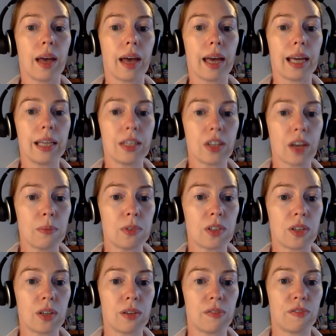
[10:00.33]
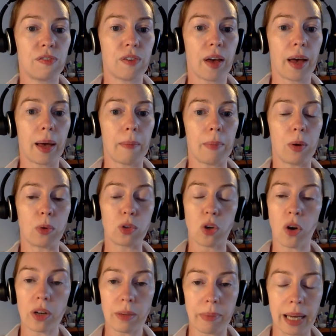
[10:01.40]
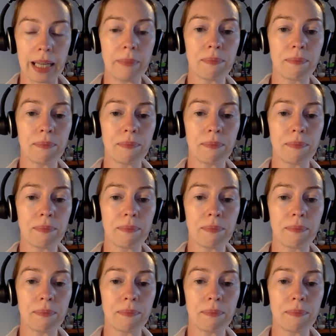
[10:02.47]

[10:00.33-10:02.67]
In terms of autonomy,